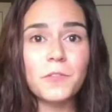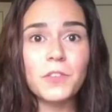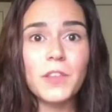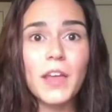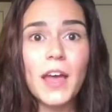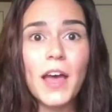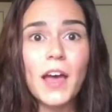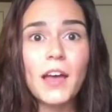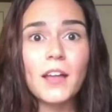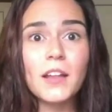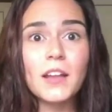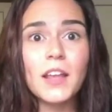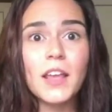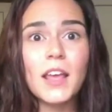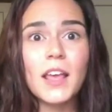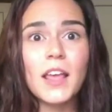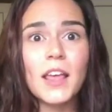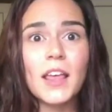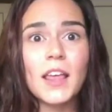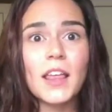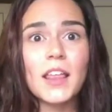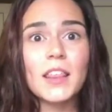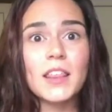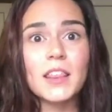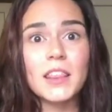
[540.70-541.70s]
for that,
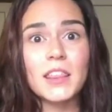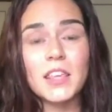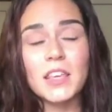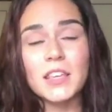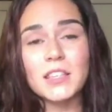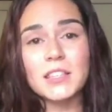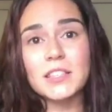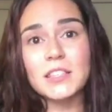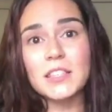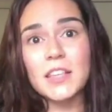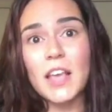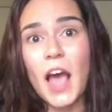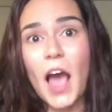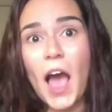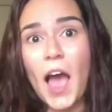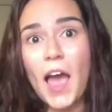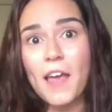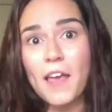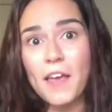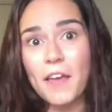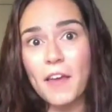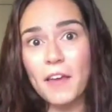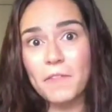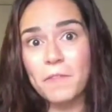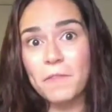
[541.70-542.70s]
this
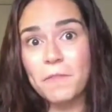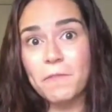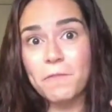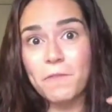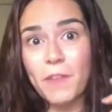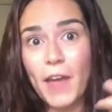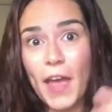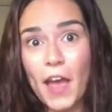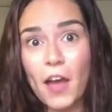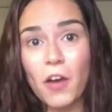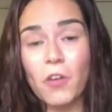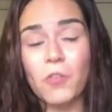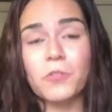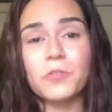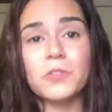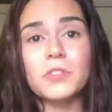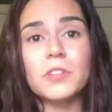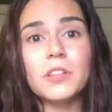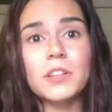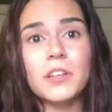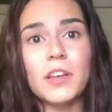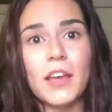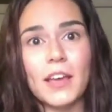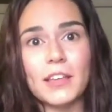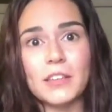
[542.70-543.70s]
I
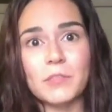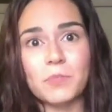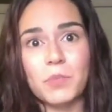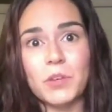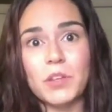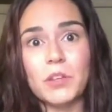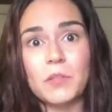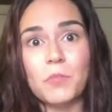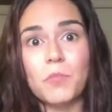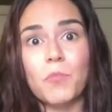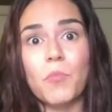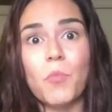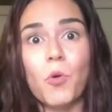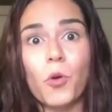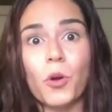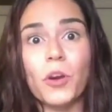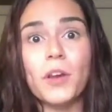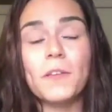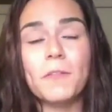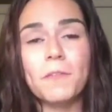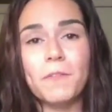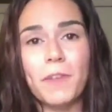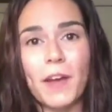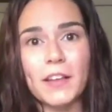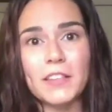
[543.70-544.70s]
found has been more
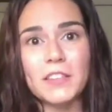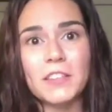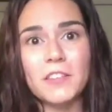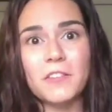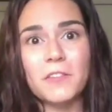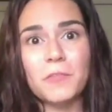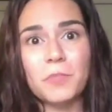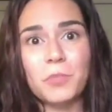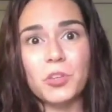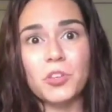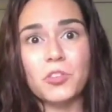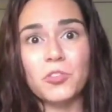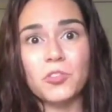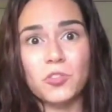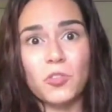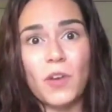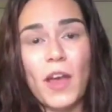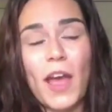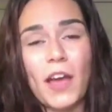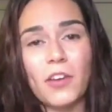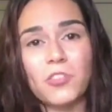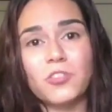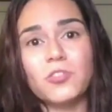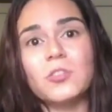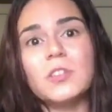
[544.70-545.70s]
effective because you're
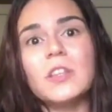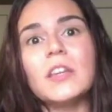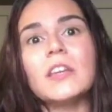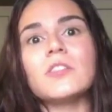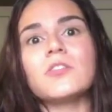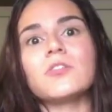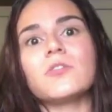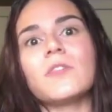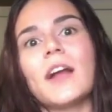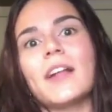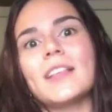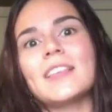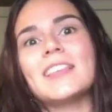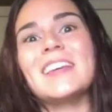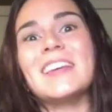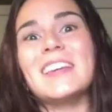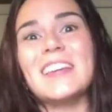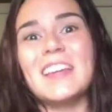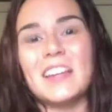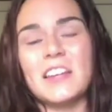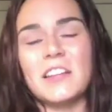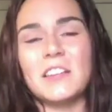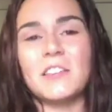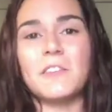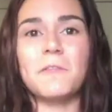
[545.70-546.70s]
actually interacting
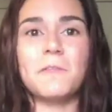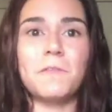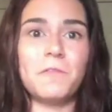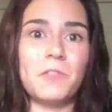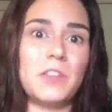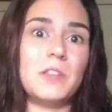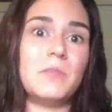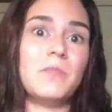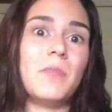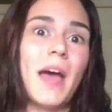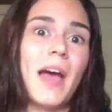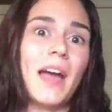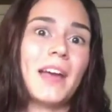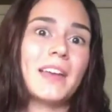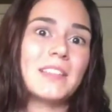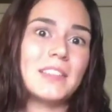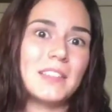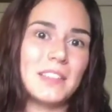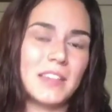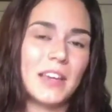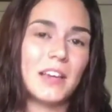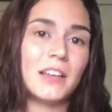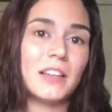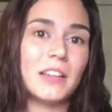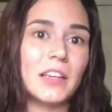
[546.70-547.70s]
and getting the feedback
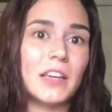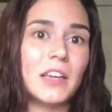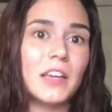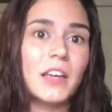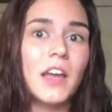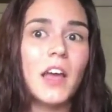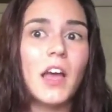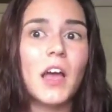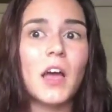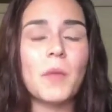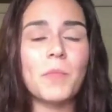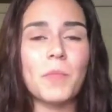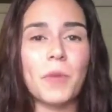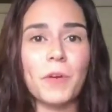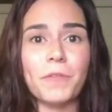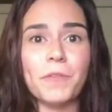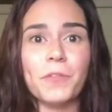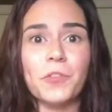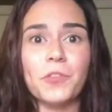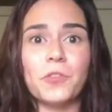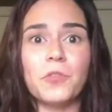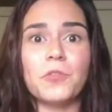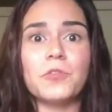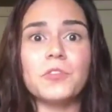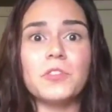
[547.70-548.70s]
daily. But
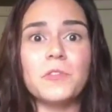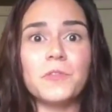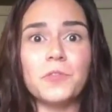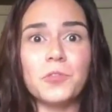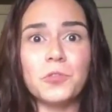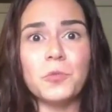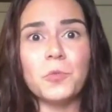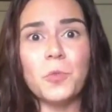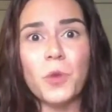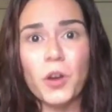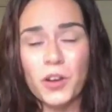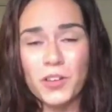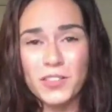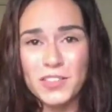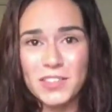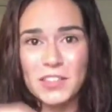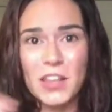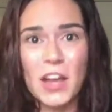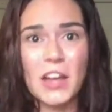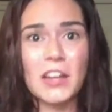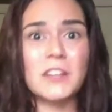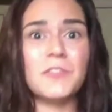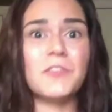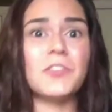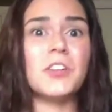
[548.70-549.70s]
for those of you where it's
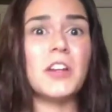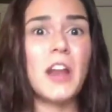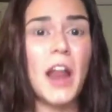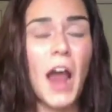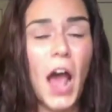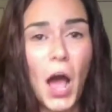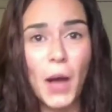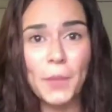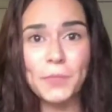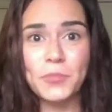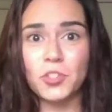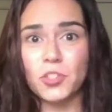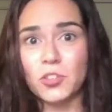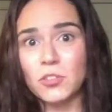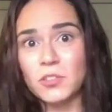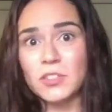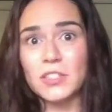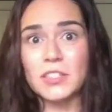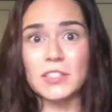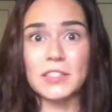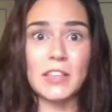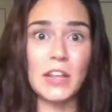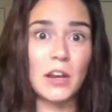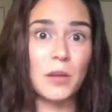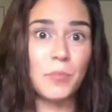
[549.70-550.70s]
not even an option
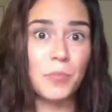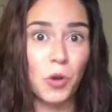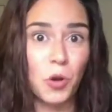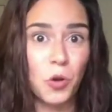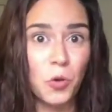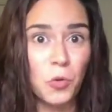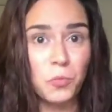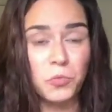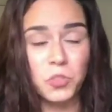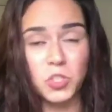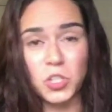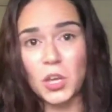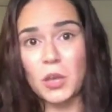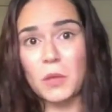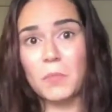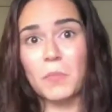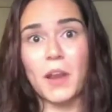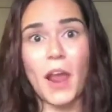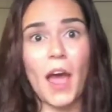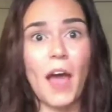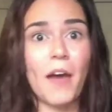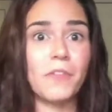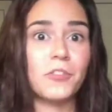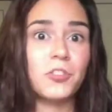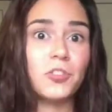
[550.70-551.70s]
to set up a home gym
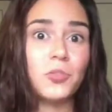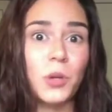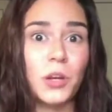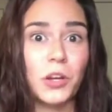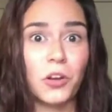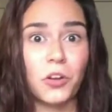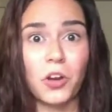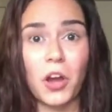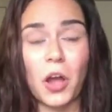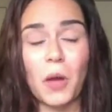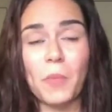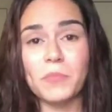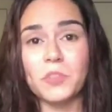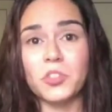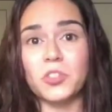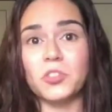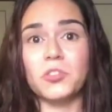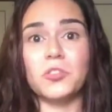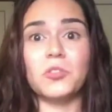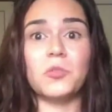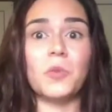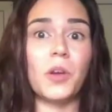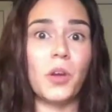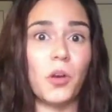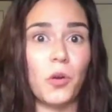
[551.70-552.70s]
and have a trainer come to
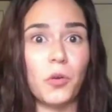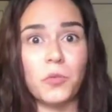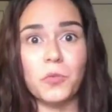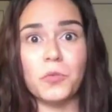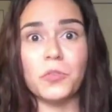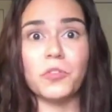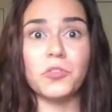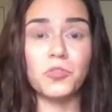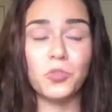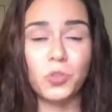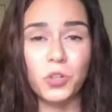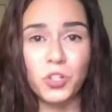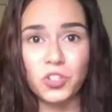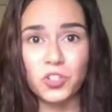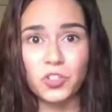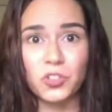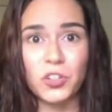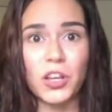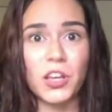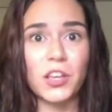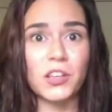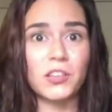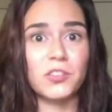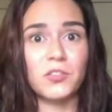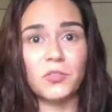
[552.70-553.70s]
you and go to a
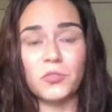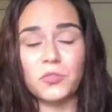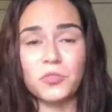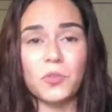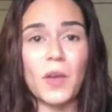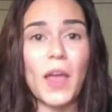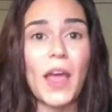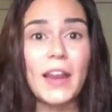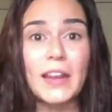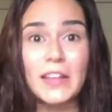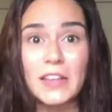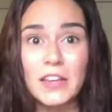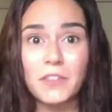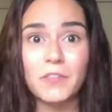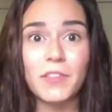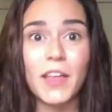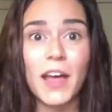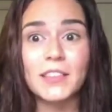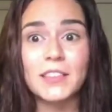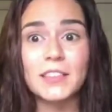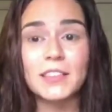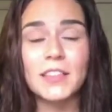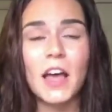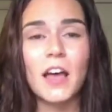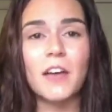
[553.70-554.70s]
nutritionist or do any of
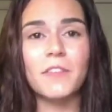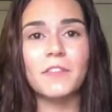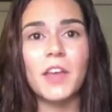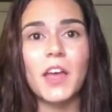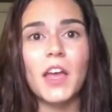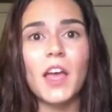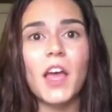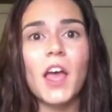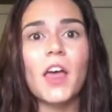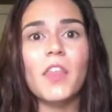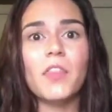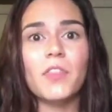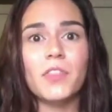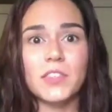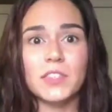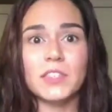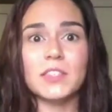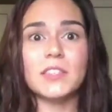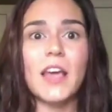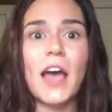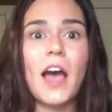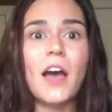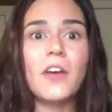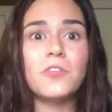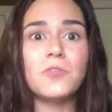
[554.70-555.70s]
that stuff, this
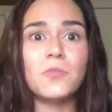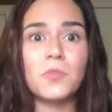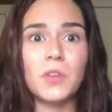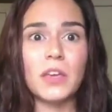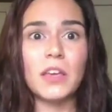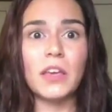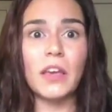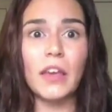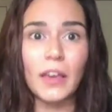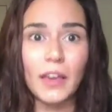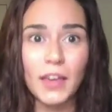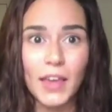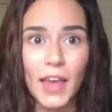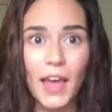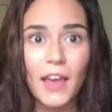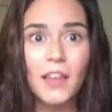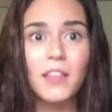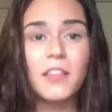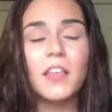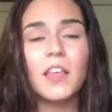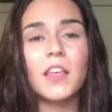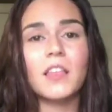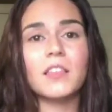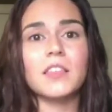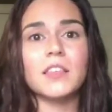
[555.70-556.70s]
is how you can
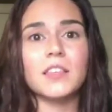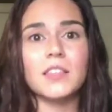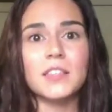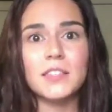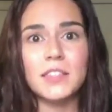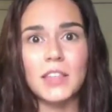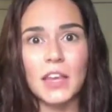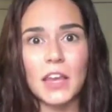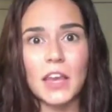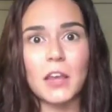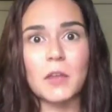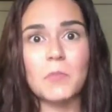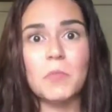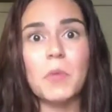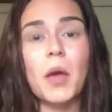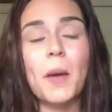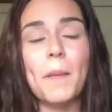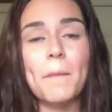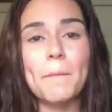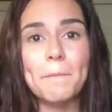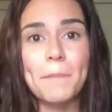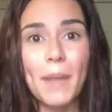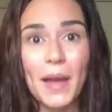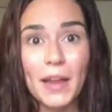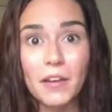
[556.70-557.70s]
get the same
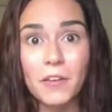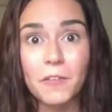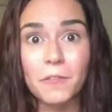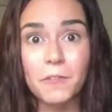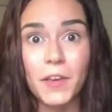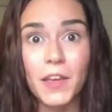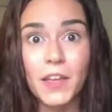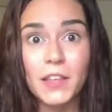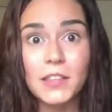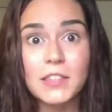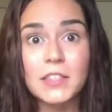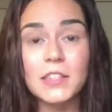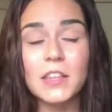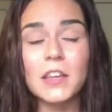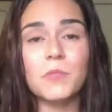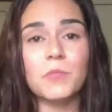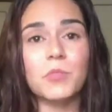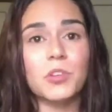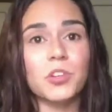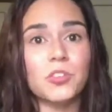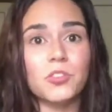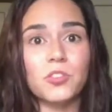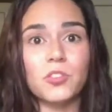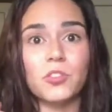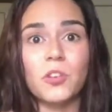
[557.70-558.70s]
benefits,
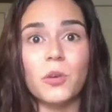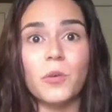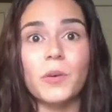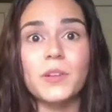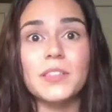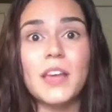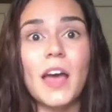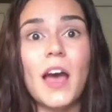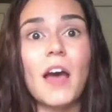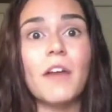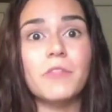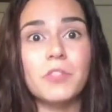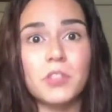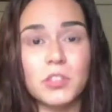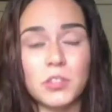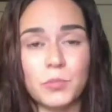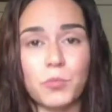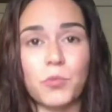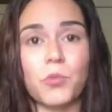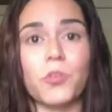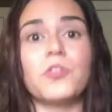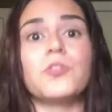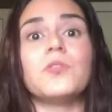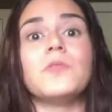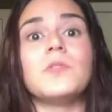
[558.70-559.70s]
because you're going to have the
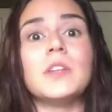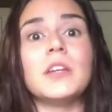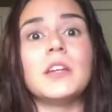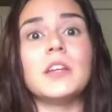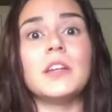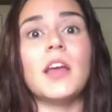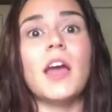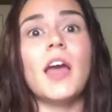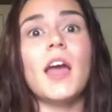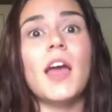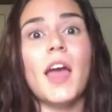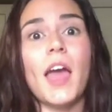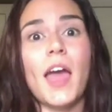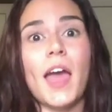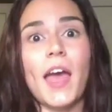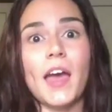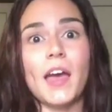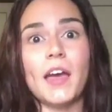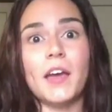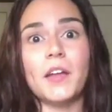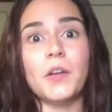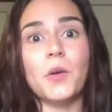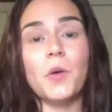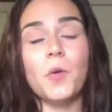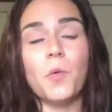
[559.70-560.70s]
support you need.
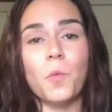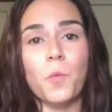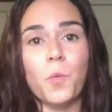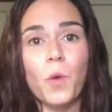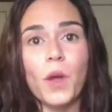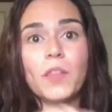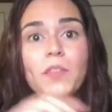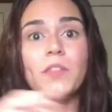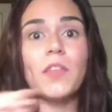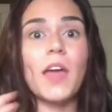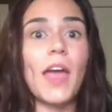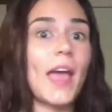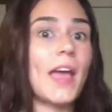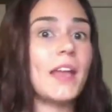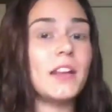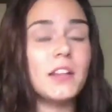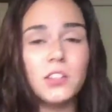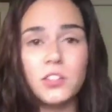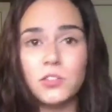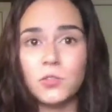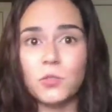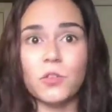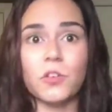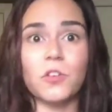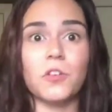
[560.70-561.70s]
And when any
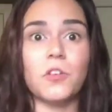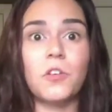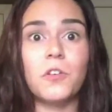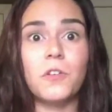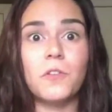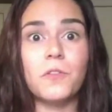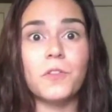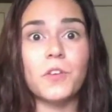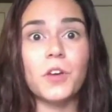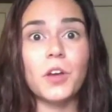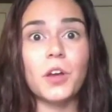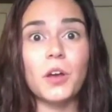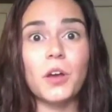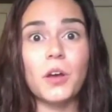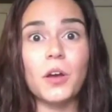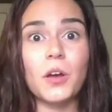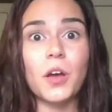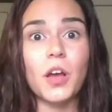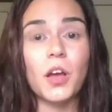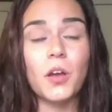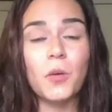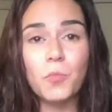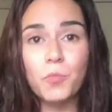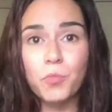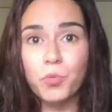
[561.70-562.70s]
sort of
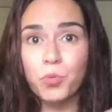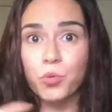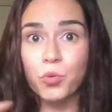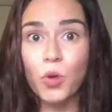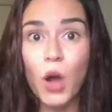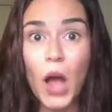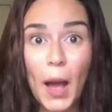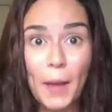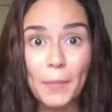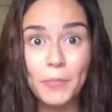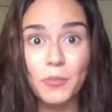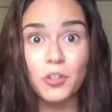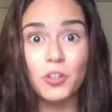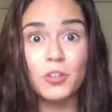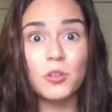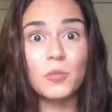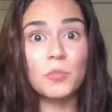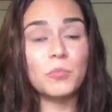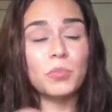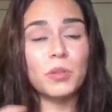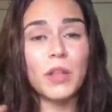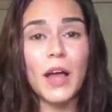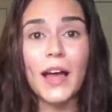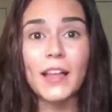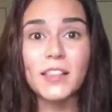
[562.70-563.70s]

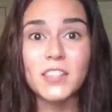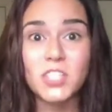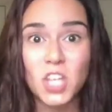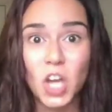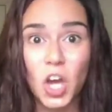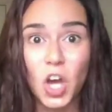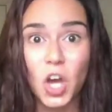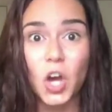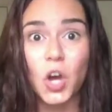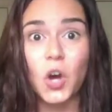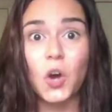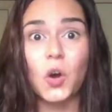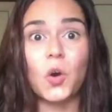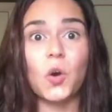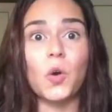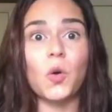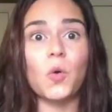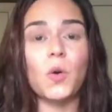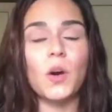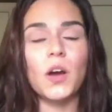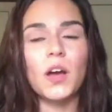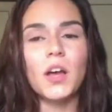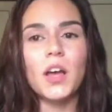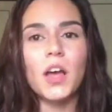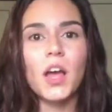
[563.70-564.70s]
problem,
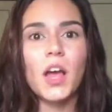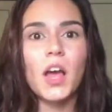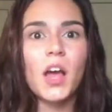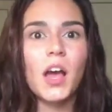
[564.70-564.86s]
plateau,